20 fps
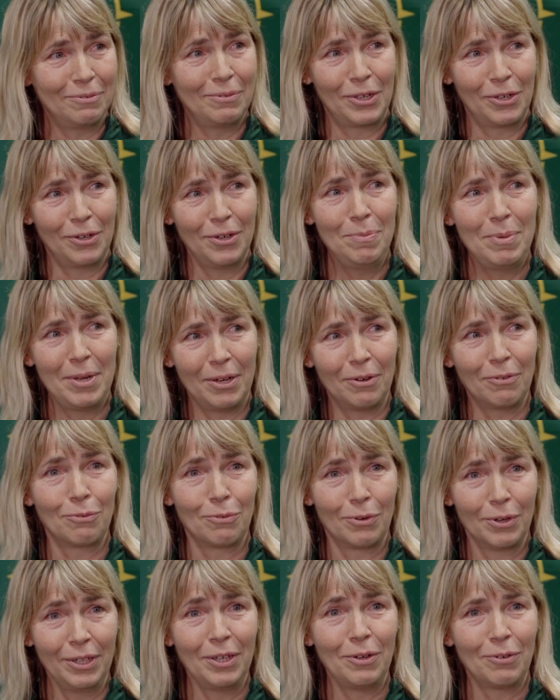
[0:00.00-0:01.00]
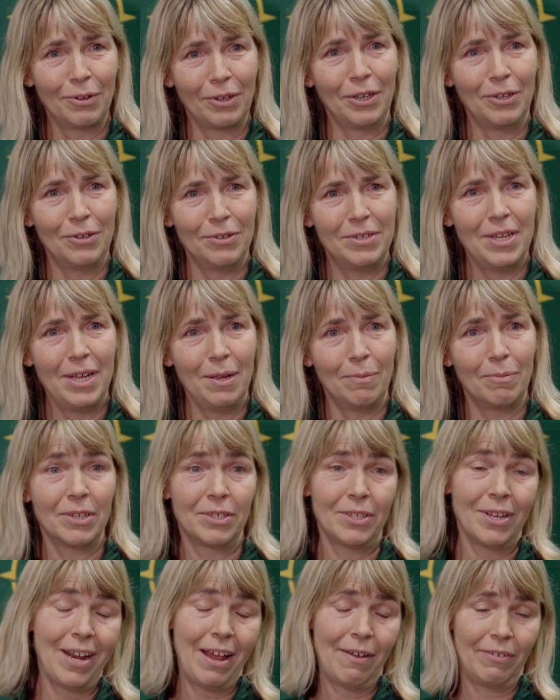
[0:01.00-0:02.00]
we could be a really, really good team.
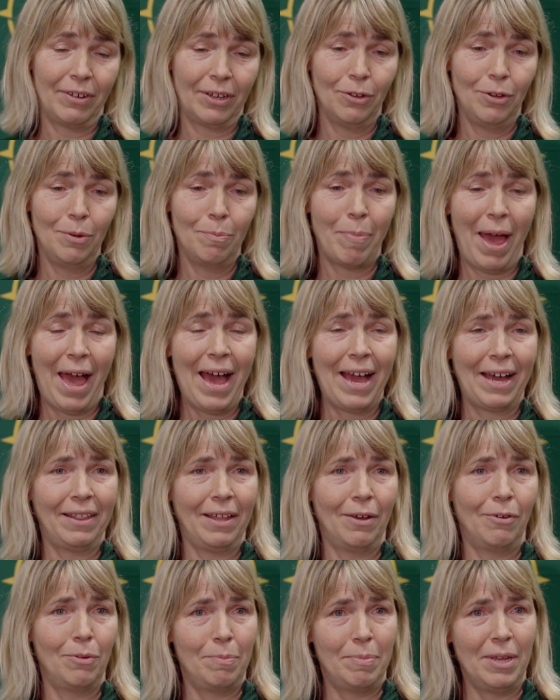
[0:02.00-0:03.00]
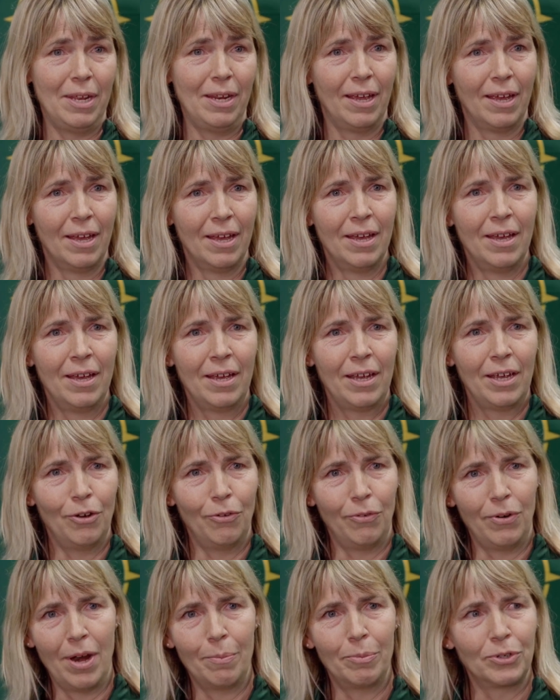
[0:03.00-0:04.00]
Because then I have a good pack that would be, you
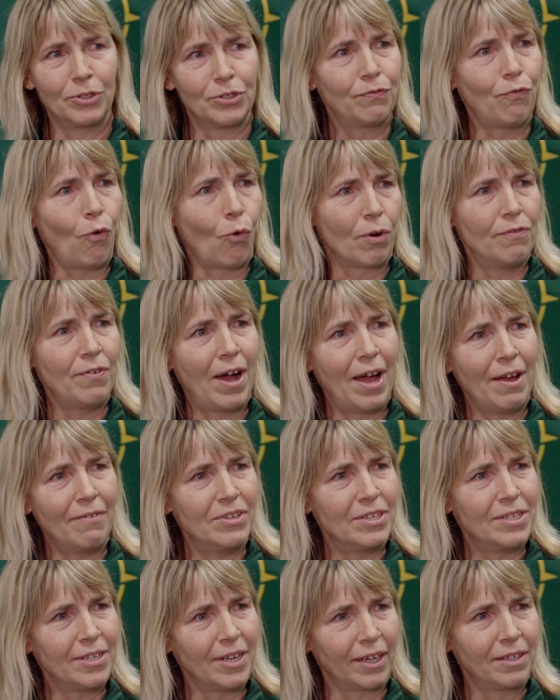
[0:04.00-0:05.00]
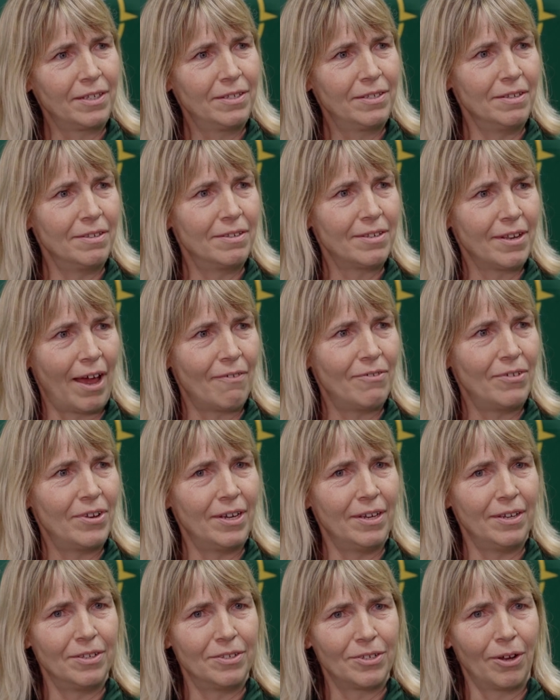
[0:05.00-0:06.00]
know, numbers 4, 5, and 6, and
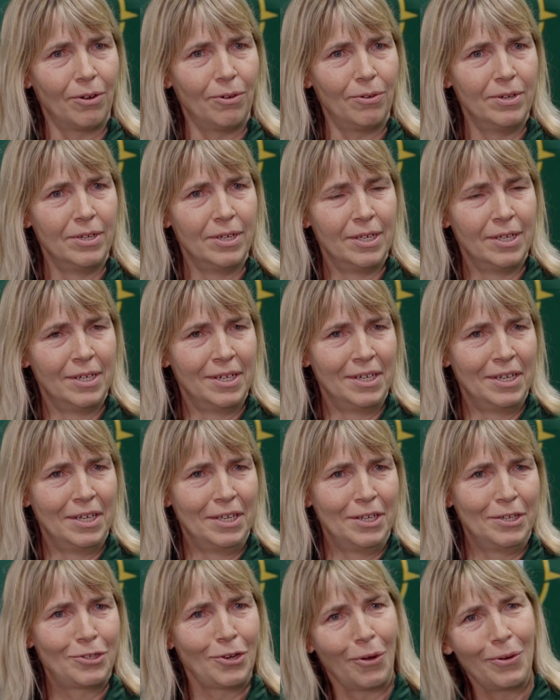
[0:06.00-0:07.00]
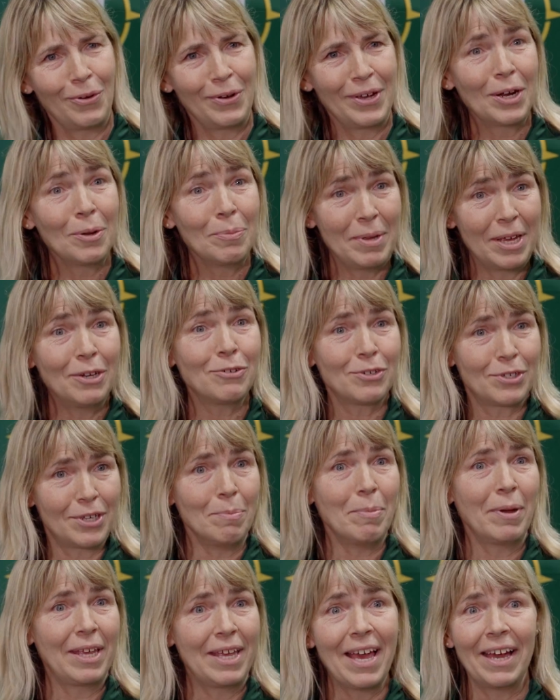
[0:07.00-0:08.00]
7. So it'll be
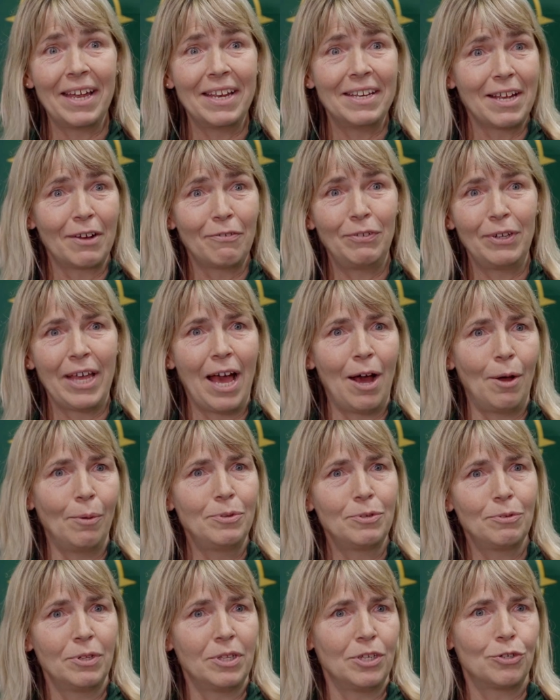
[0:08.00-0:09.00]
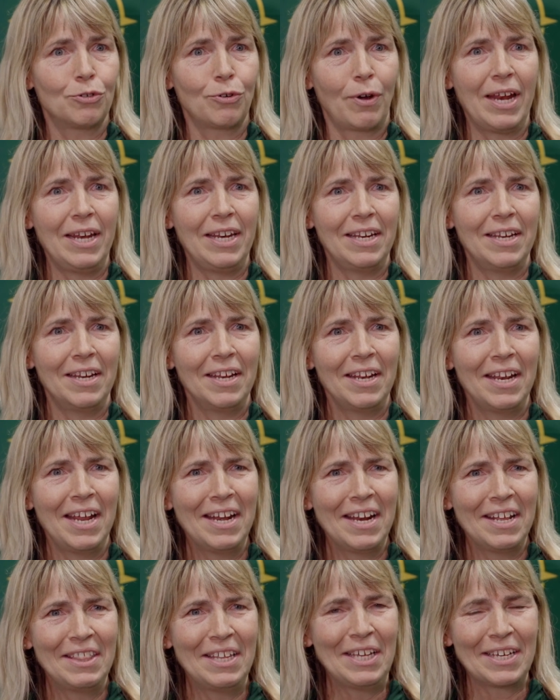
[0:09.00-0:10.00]
interesting. But, yeah, it definitely helps with the training.
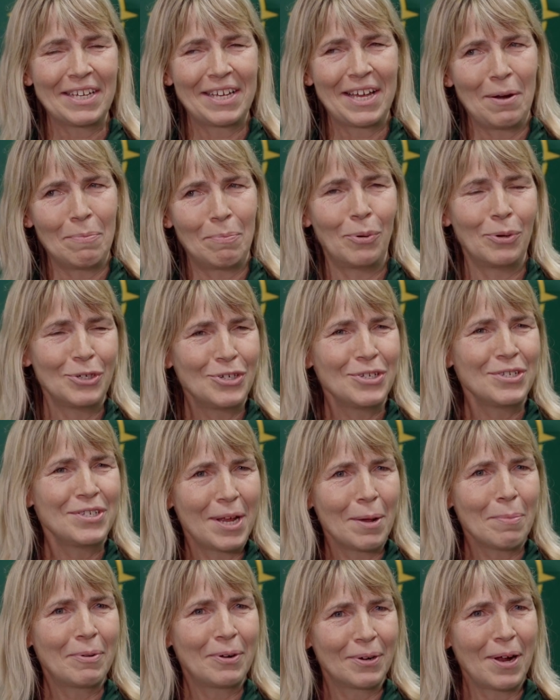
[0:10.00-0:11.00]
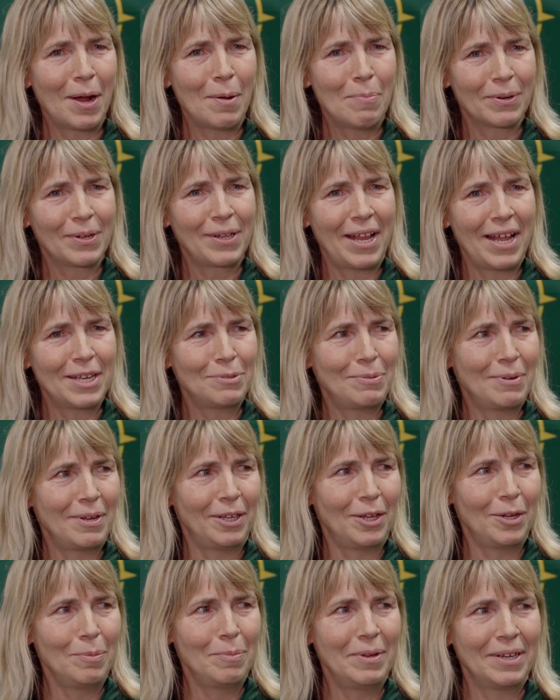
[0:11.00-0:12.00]
And I think it kind of pushes the upperclassmen a
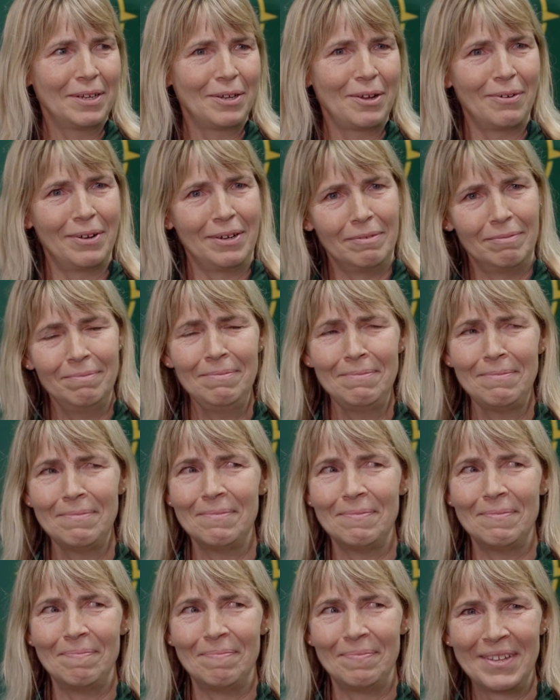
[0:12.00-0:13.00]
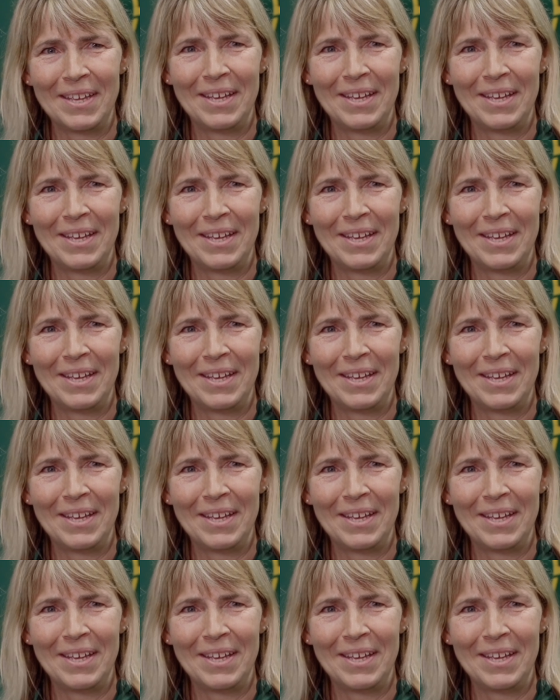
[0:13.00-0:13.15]
little bit, going,